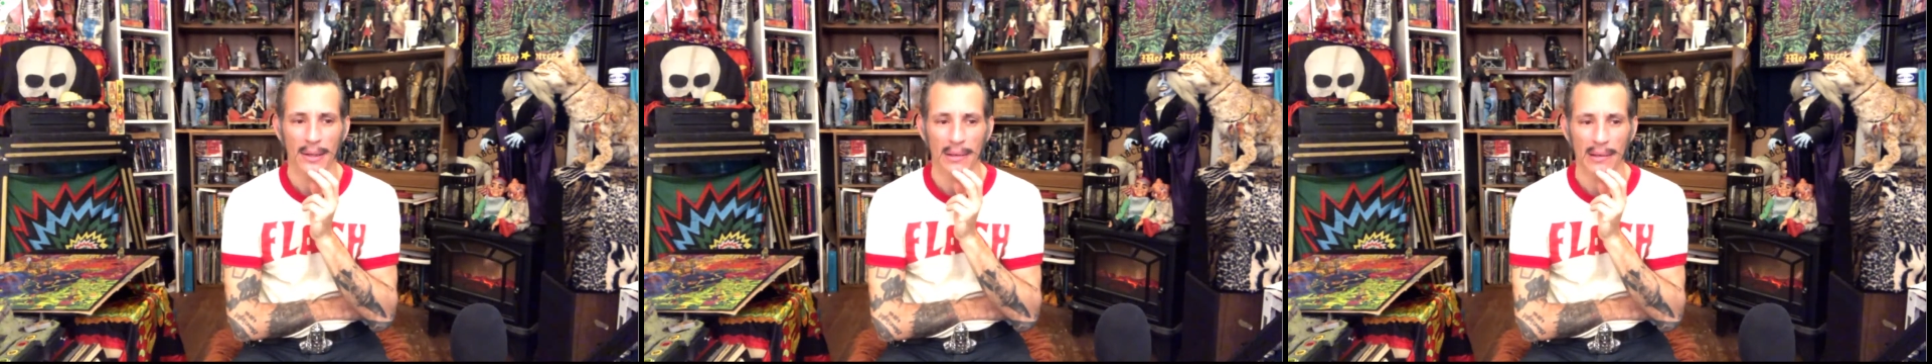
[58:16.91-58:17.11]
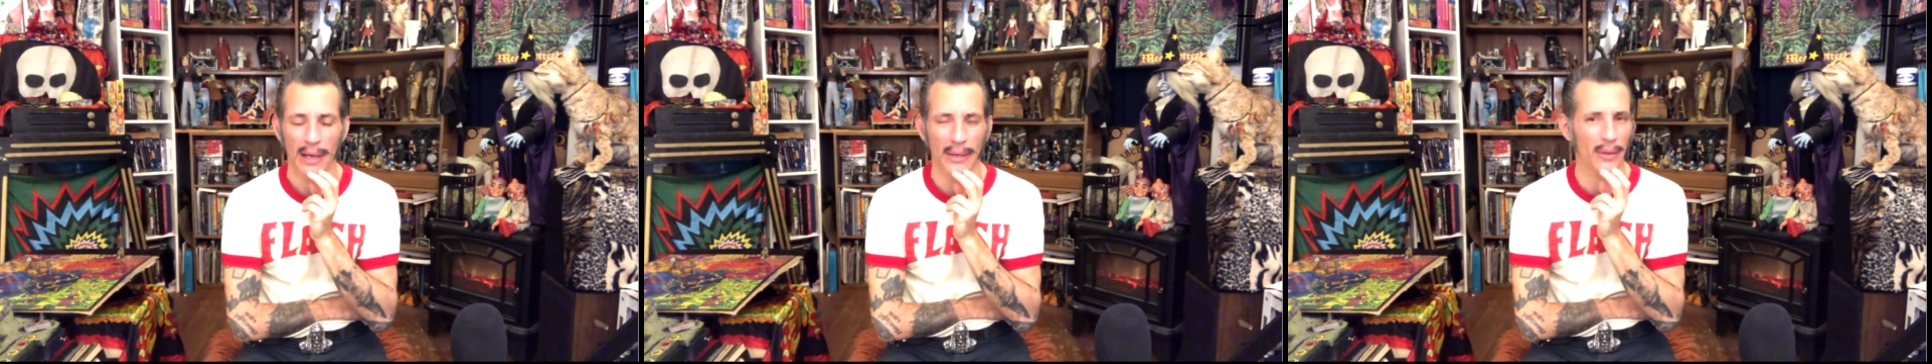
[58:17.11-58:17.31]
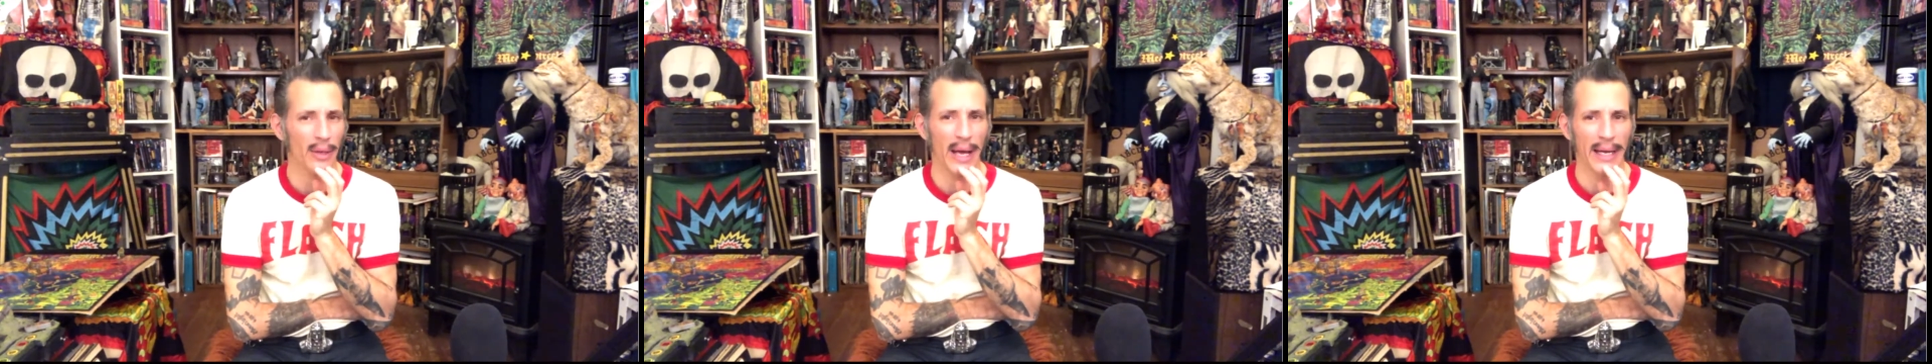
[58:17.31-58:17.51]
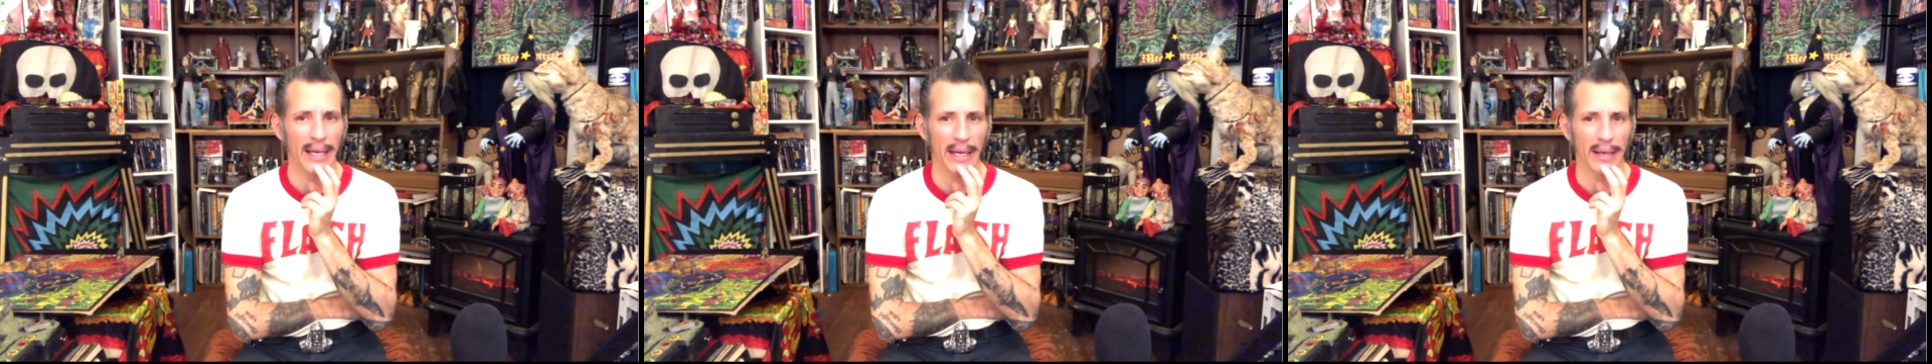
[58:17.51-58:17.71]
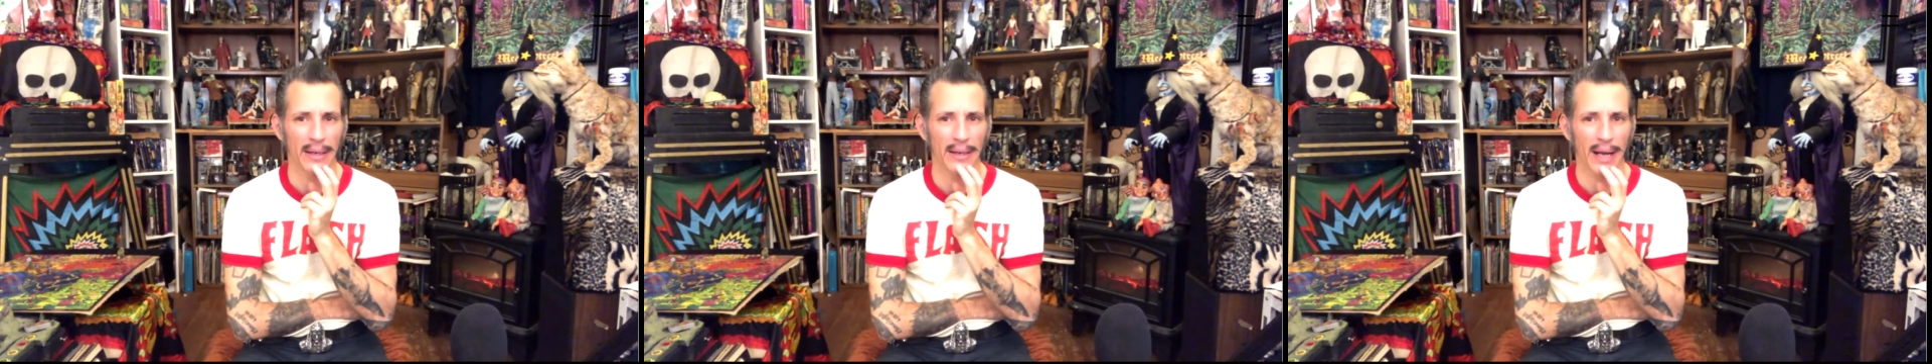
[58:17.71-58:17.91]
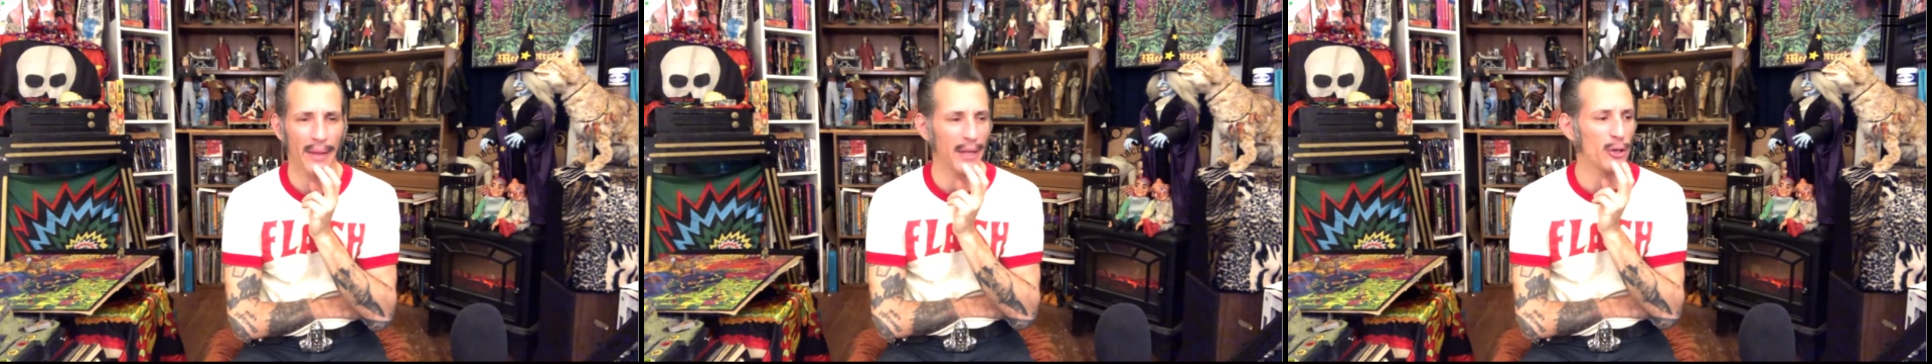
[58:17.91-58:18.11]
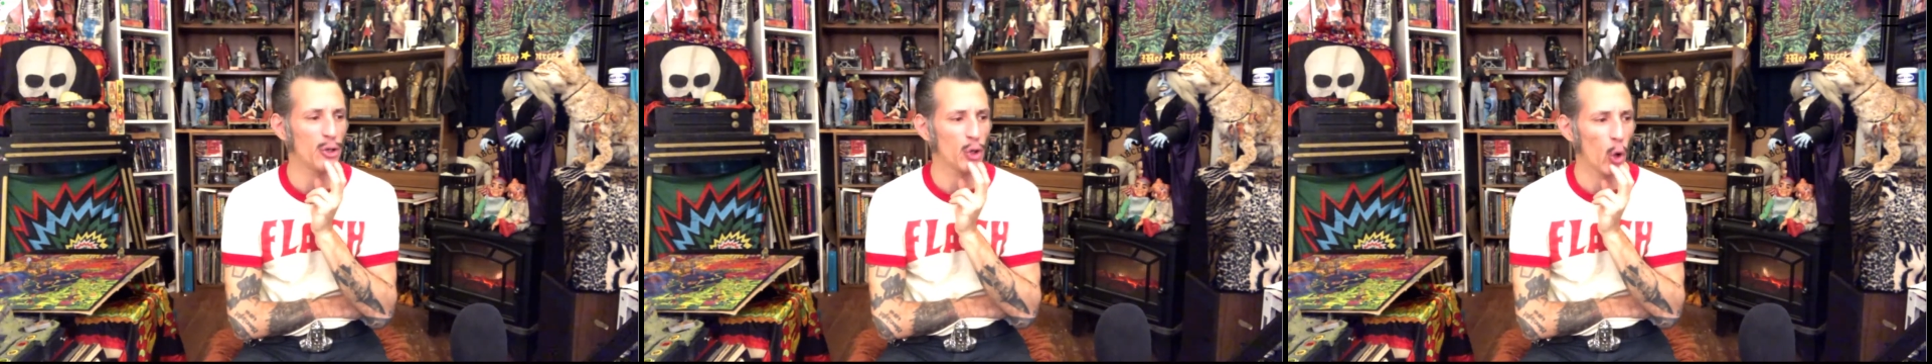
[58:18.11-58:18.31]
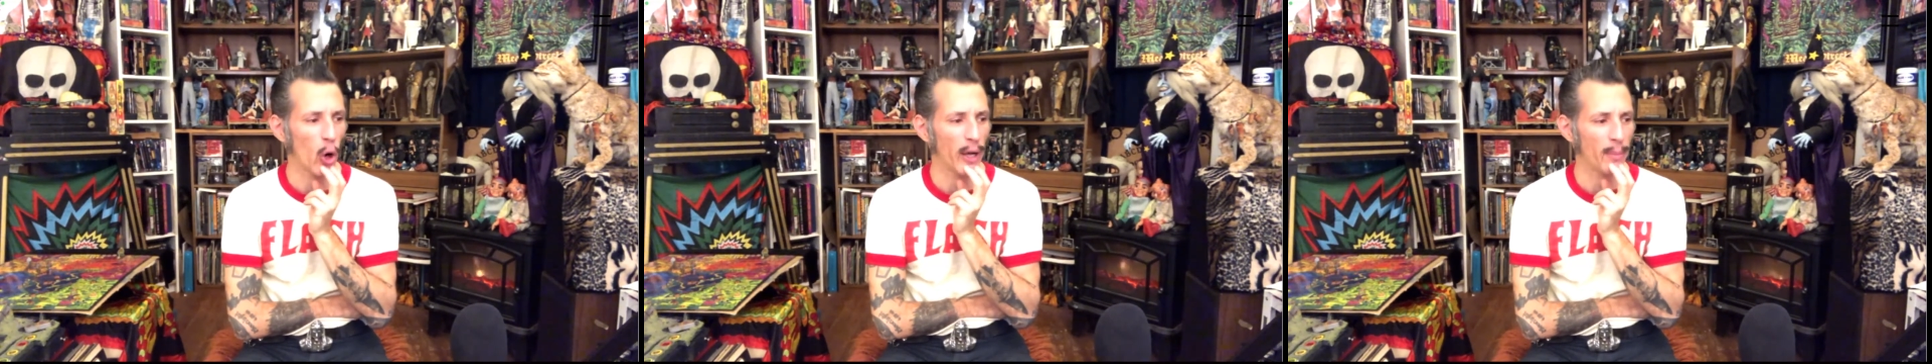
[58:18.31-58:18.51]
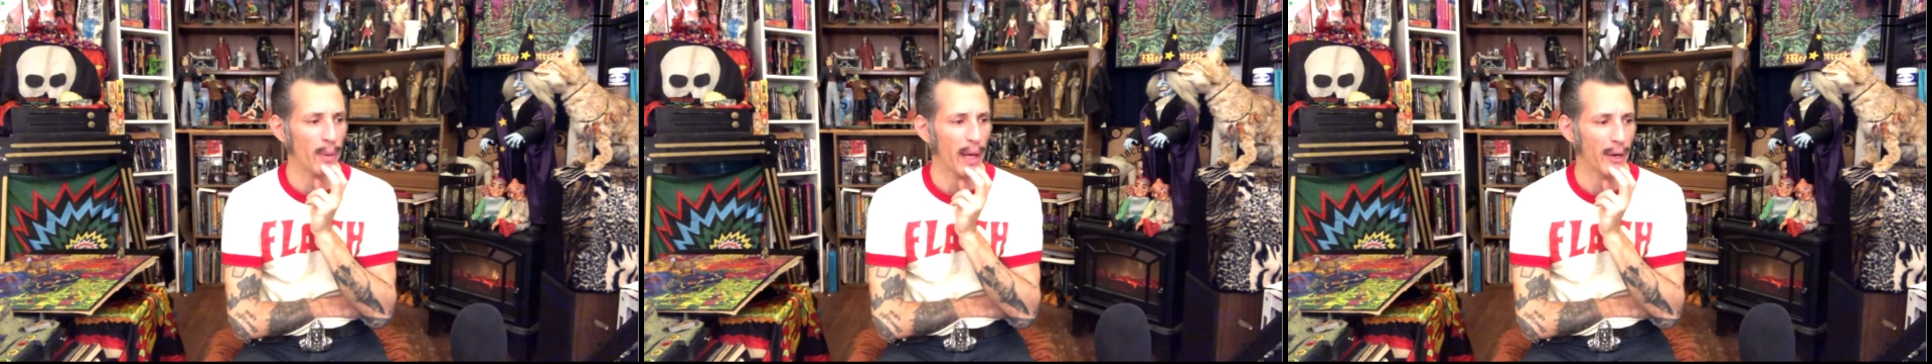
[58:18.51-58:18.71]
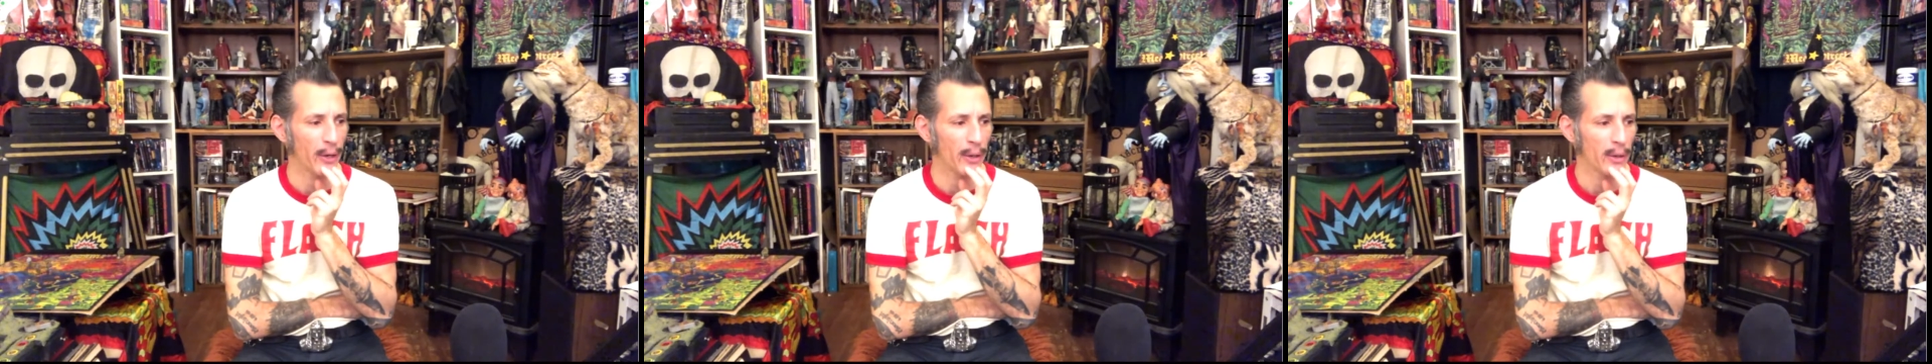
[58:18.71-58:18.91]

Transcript: I don't like it. I like joy better.